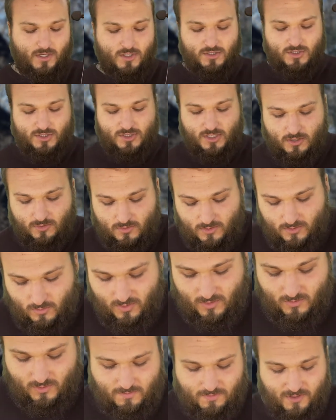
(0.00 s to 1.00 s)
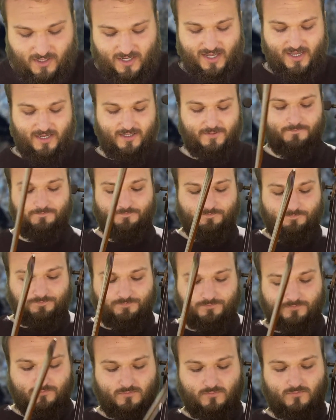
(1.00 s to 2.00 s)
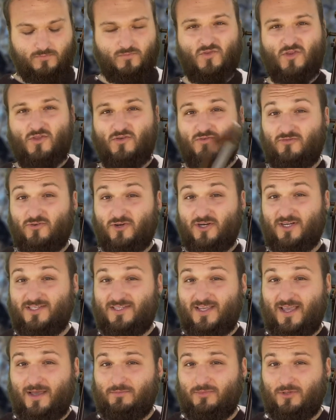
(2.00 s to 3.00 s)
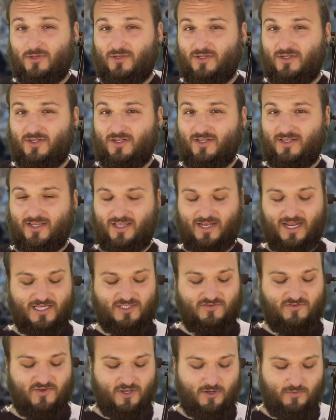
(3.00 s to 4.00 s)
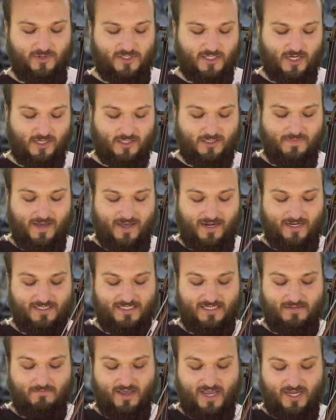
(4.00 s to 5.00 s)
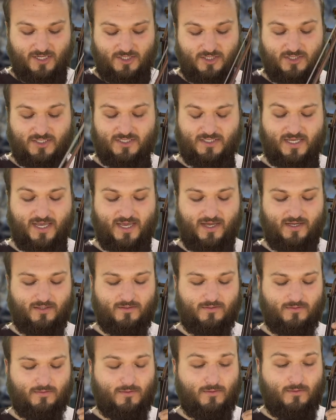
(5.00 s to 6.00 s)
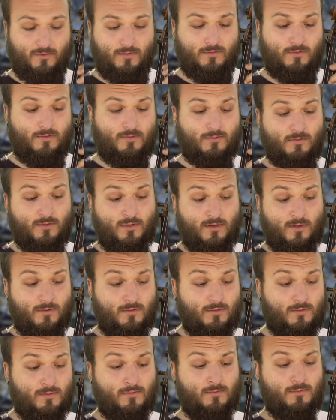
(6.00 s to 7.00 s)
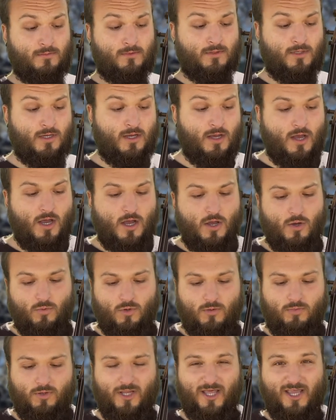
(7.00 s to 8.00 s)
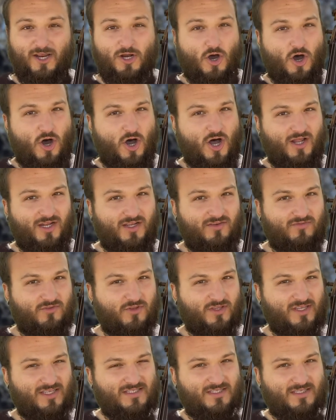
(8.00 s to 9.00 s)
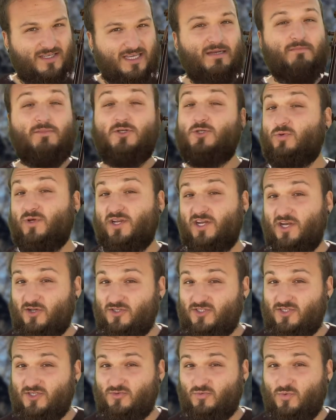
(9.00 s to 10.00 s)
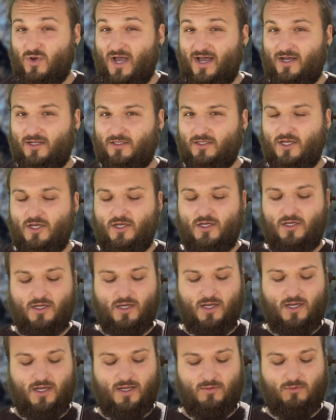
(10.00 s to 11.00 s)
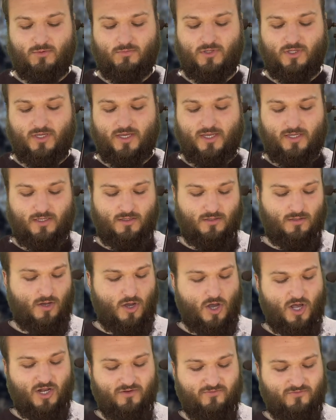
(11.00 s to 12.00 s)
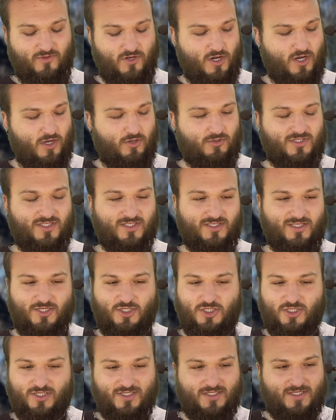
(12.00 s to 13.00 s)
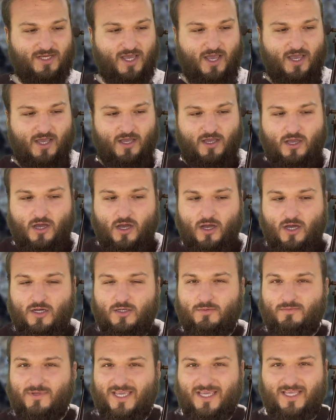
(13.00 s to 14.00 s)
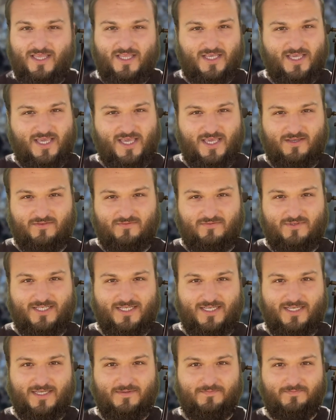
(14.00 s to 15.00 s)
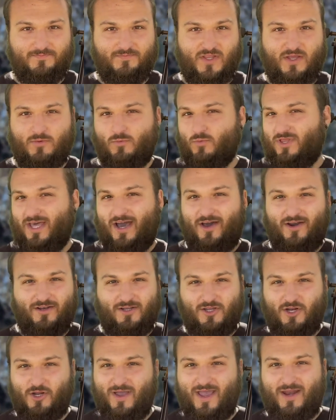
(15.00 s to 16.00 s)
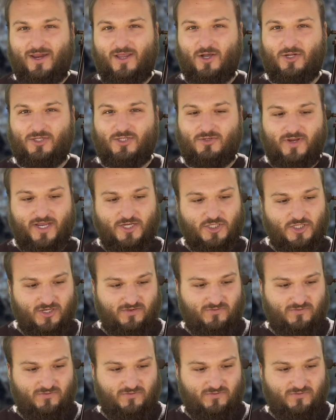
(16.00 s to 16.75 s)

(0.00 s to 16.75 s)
So when we're playing, for example, the last video we talked about a D major scale, we're playing all of these in-between notes as well. We're playing all of the notes that just come in the key of D without any alteration.